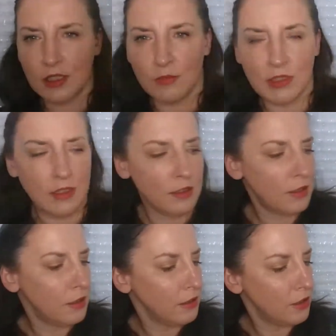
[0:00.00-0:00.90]
some of these
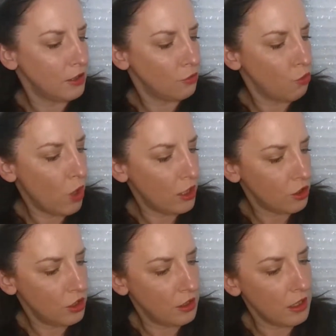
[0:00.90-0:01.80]
and
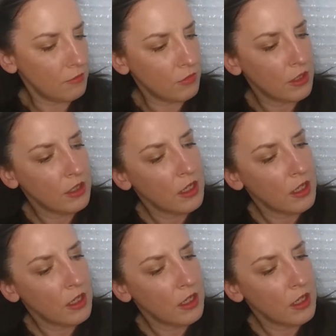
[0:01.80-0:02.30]
swatch them.